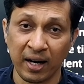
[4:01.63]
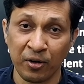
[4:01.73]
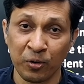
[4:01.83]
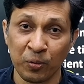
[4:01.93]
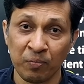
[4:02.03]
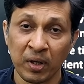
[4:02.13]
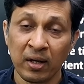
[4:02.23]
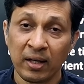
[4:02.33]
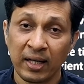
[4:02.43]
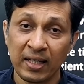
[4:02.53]
drive
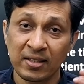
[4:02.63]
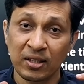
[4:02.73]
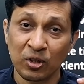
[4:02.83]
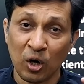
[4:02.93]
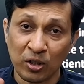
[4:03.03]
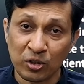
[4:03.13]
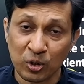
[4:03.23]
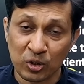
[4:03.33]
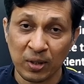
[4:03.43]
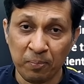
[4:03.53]
is not
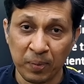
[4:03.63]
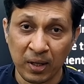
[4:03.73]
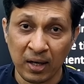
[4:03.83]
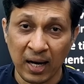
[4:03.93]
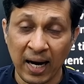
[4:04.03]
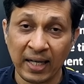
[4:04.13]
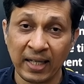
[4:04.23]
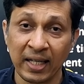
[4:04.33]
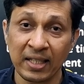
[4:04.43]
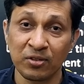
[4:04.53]
so simple, and
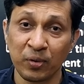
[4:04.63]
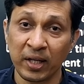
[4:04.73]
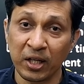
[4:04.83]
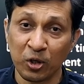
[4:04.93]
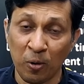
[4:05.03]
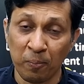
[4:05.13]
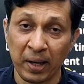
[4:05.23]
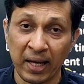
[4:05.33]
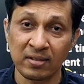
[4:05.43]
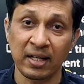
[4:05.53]
it is very
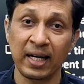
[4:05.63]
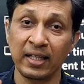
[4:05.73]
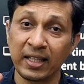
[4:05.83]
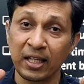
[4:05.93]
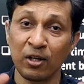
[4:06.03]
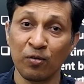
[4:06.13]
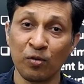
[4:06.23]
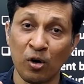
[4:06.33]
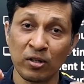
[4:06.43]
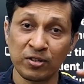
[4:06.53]
complex, and it
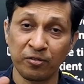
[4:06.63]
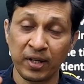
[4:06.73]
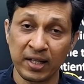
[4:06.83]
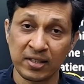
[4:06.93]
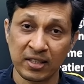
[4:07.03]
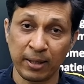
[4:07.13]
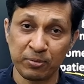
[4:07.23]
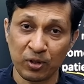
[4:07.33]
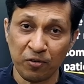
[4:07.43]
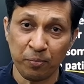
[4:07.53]
involves various
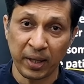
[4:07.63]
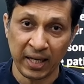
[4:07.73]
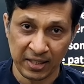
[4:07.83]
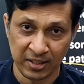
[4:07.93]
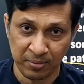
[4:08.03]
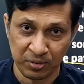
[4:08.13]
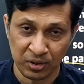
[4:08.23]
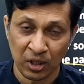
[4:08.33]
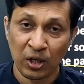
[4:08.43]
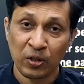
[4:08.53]
types of
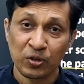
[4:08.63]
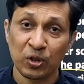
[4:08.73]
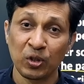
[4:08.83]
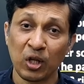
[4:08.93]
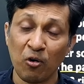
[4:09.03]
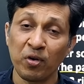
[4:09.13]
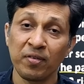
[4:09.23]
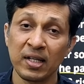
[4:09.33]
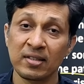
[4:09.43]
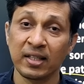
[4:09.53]
mechanisms. So now we
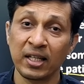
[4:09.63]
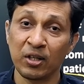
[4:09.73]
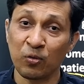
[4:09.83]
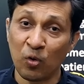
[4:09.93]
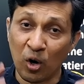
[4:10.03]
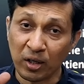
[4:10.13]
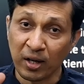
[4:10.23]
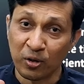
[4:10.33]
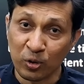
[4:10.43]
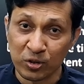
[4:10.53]
will see what
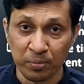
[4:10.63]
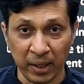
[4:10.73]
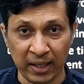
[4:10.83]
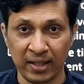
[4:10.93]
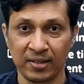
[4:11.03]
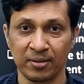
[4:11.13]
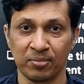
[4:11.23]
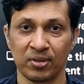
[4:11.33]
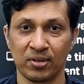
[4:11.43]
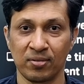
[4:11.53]
are those
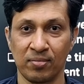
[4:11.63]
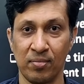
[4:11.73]
mechanisms.